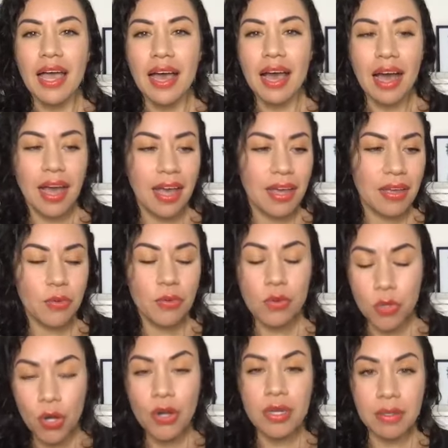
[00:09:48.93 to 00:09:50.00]

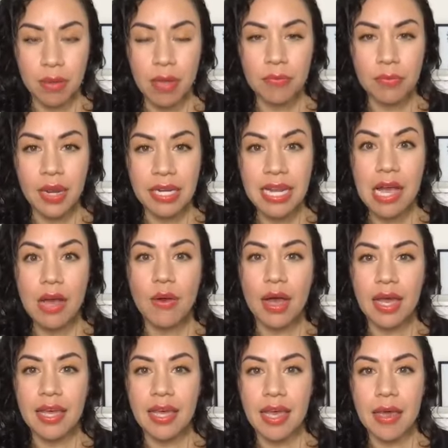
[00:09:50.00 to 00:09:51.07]
right now
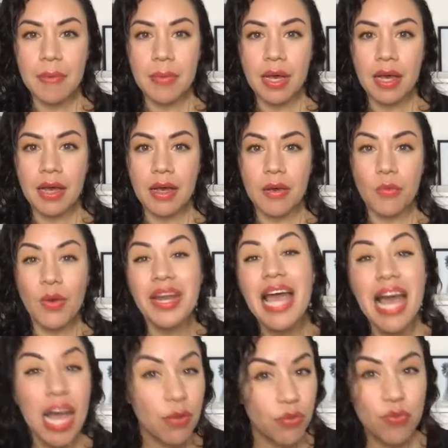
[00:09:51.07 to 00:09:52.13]
I am one
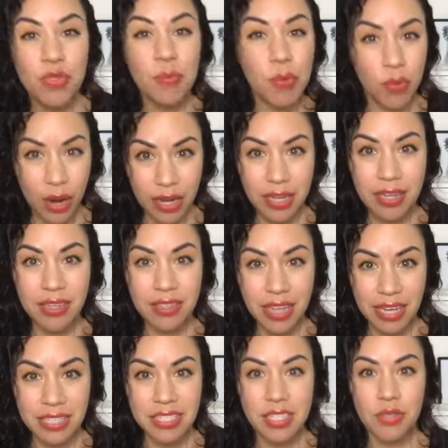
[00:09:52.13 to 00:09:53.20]
half of the Meraki
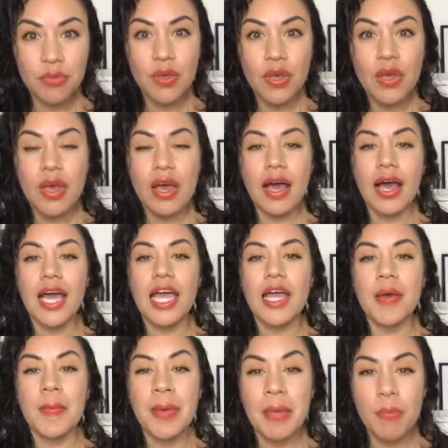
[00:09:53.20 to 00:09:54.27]
Collective. I
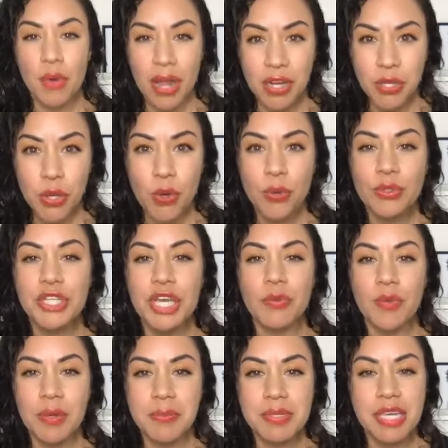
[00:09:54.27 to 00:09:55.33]
am a brand coach and
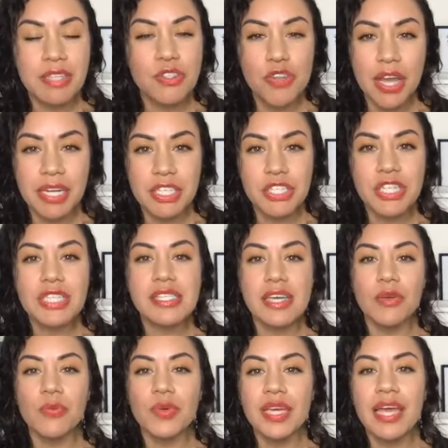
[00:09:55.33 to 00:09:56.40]
website strategist,
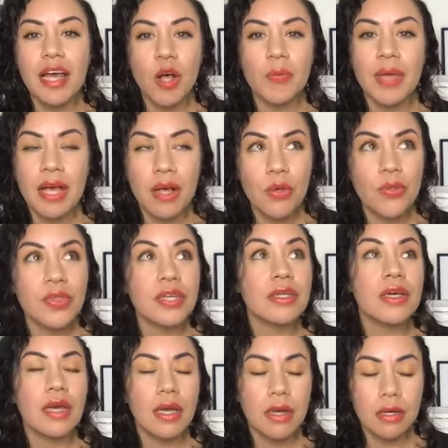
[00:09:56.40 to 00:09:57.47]
and we help health
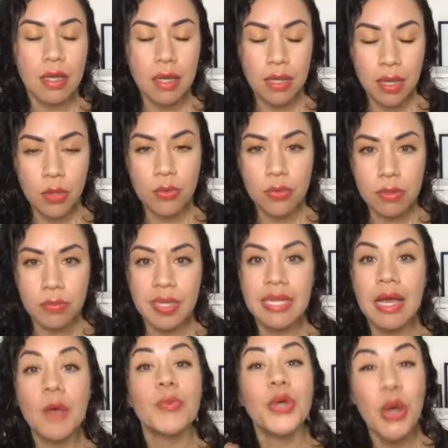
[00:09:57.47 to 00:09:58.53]
we
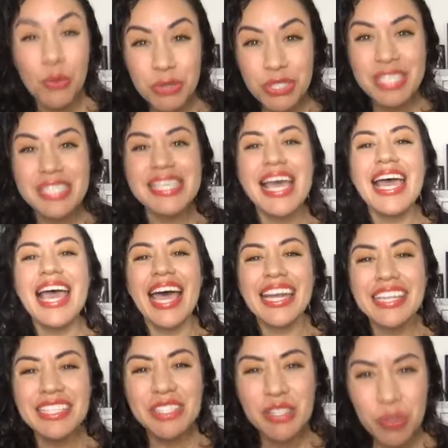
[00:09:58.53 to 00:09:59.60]
help coaches and
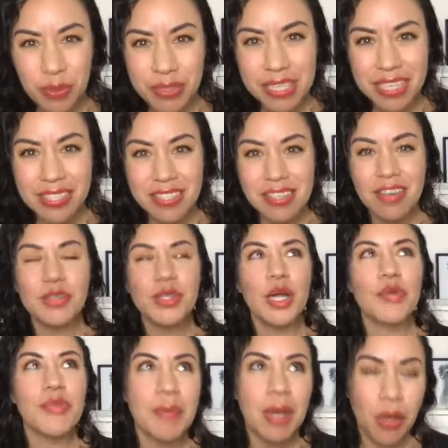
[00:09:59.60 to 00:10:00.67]
consultants, a lot
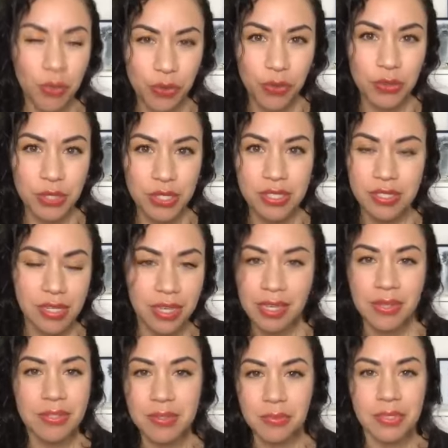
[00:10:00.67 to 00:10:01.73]
of them health coaches is
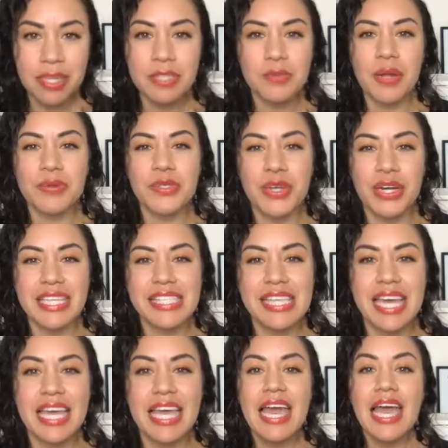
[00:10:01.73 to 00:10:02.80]
guess what I was trying to
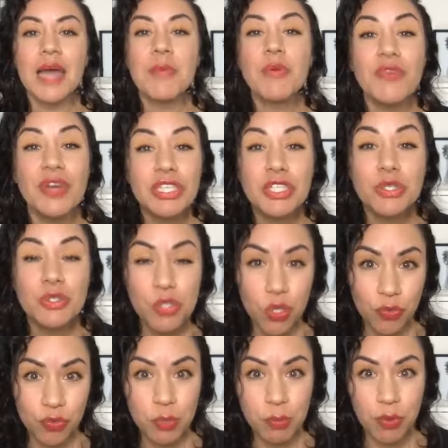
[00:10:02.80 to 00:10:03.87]
say, and professional
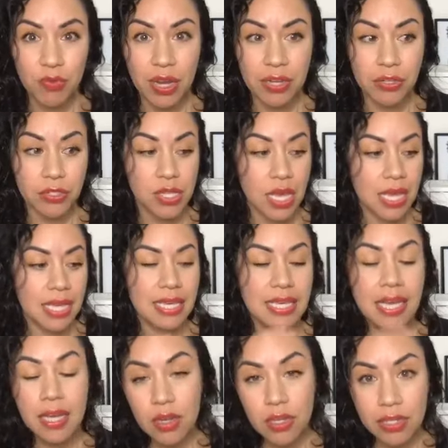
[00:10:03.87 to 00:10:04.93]
service providers
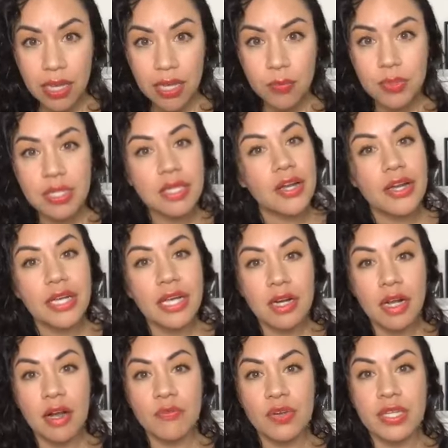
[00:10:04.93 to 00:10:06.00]
get online with clarity and
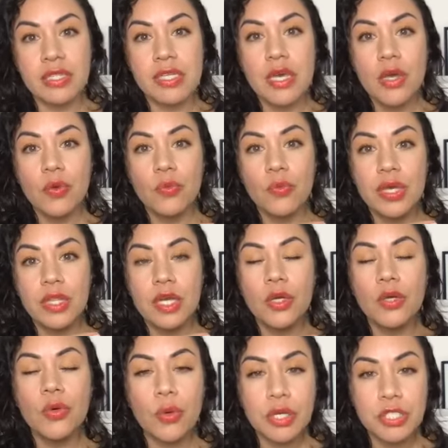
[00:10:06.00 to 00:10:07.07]
confidence with
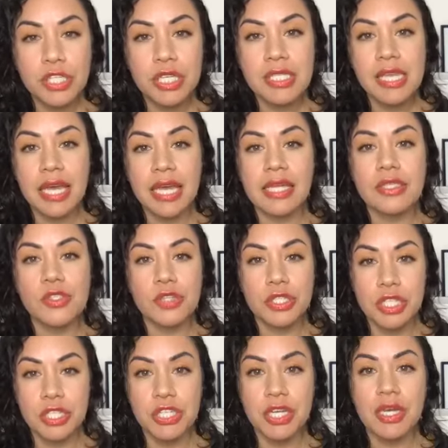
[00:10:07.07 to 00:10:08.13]
gorgeous and
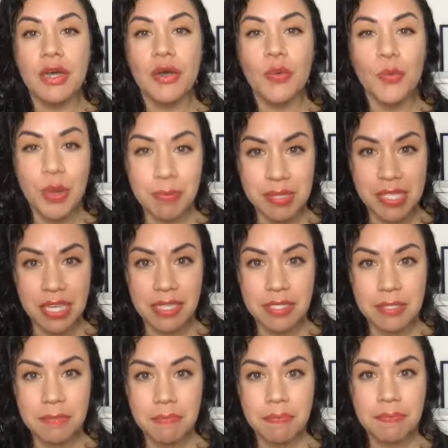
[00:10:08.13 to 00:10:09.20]
strategic websites.